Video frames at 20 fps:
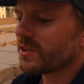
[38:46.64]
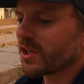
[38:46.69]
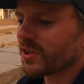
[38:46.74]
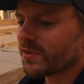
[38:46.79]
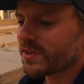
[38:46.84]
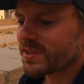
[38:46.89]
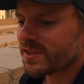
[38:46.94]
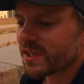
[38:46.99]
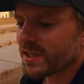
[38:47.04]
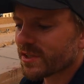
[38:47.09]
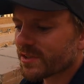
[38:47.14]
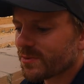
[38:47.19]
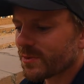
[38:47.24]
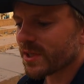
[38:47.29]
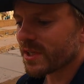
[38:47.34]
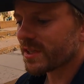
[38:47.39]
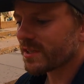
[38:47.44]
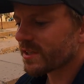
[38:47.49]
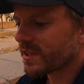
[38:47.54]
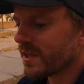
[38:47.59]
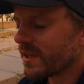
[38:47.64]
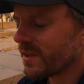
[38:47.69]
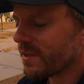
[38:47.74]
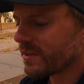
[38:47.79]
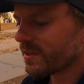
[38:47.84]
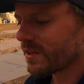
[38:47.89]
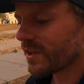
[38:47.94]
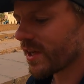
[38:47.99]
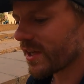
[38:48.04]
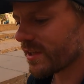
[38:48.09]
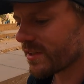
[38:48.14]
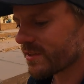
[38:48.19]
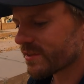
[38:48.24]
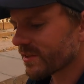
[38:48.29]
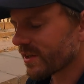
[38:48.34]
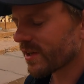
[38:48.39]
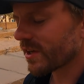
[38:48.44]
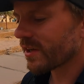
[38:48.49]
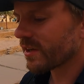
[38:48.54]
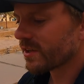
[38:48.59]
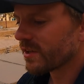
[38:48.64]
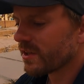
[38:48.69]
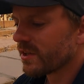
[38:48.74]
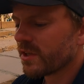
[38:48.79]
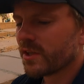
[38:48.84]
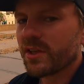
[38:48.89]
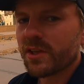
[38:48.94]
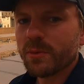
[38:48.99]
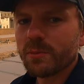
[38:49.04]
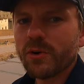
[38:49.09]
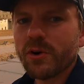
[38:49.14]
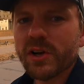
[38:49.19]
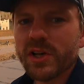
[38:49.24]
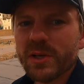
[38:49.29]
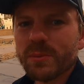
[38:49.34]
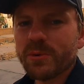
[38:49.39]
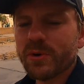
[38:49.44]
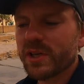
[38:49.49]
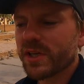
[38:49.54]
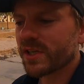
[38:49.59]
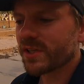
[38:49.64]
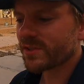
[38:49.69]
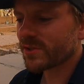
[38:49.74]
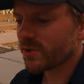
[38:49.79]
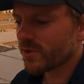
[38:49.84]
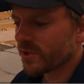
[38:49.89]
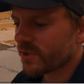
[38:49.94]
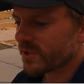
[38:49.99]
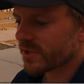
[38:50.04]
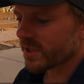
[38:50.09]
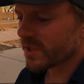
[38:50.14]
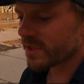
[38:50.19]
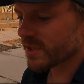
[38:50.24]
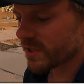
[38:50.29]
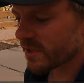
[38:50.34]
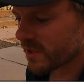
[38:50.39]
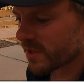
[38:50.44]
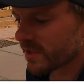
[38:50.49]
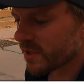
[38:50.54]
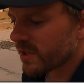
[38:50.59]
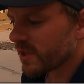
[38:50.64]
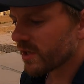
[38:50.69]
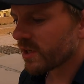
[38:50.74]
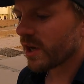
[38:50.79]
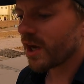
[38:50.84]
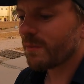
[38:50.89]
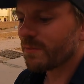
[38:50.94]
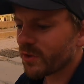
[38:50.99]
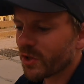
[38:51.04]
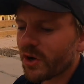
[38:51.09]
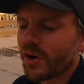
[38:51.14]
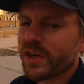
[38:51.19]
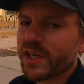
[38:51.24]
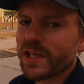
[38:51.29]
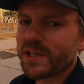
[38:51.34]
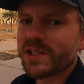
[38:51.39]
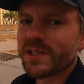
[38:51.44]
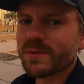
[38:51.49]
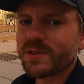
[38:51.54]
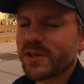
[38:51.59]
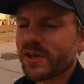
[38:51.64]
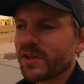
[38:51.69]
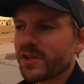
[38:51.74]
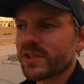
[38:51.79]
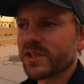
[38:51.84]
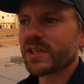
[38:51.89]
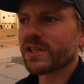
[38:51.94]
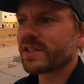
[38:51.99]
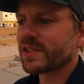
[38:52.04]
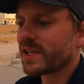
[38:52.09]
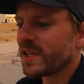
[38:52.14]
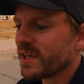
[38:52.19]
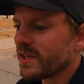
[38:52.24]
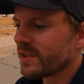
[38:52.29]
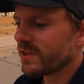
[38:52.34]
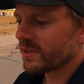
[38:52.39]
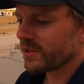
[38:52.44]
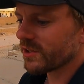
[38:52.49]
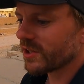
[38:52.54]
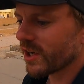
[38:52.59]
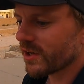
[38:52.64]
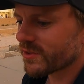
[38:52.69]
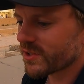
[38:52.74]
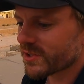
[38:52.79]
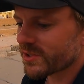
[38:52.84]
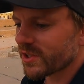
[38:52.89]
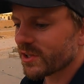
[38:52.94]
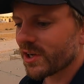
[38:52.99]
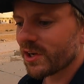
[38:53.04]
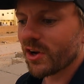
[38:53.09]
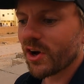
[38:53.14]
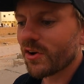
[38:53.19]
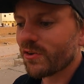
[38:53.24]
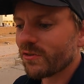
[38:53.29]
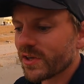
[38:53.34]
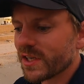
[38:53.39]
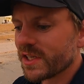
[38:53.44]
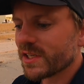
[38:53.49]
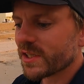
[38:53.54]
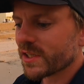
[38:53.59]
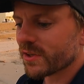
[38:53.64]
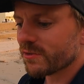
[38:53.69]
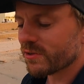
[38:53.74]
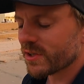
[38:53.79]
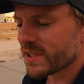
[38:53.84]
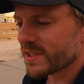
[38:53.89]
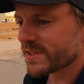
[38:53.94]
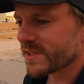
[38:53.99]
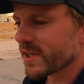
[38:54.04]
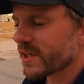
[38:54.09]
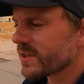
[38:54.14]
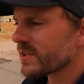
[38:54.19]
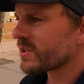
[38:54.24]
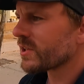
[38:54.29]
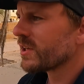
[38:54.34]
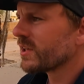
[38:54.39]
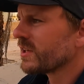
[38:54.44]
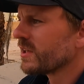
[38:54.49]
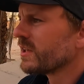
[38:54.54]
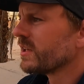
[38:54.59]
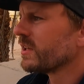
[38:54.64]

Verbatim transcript: you know, for six weeks, and uh, I'm already pretty exhausted, and I'm not an Egyptologist. You know, I've just done a lot of reading and research,